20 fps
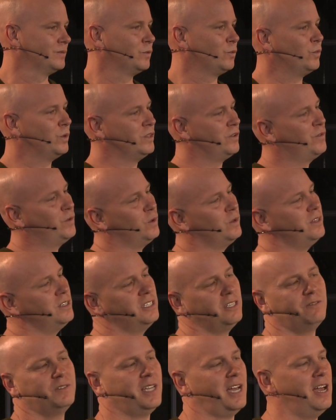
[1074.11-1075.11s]
When the
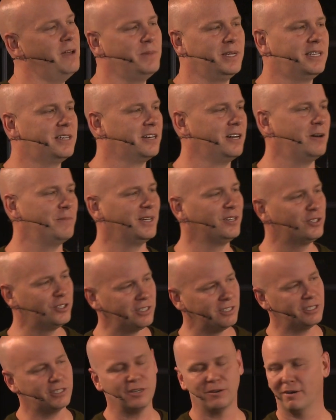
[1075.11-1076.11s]
fullness of time had come at
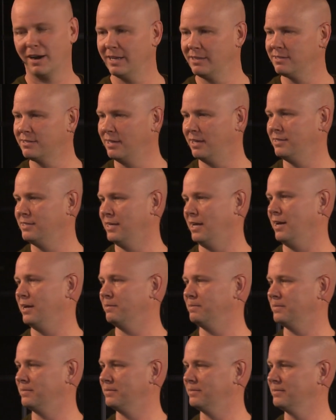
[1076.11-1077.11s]
just the right set time,
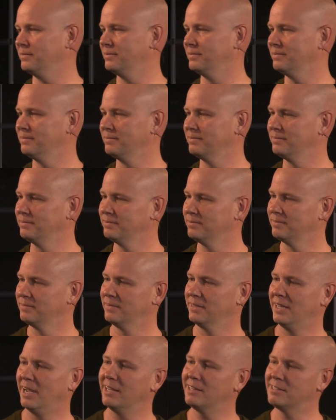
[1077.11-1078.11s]

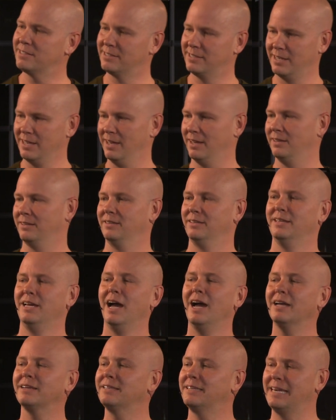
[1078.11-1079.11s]
God sent,
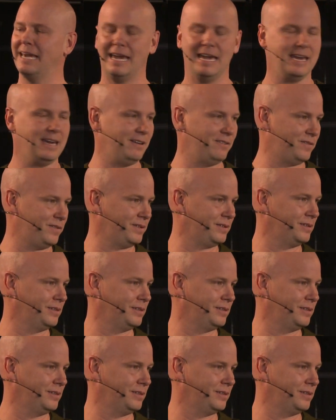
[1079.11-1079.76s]
God gave.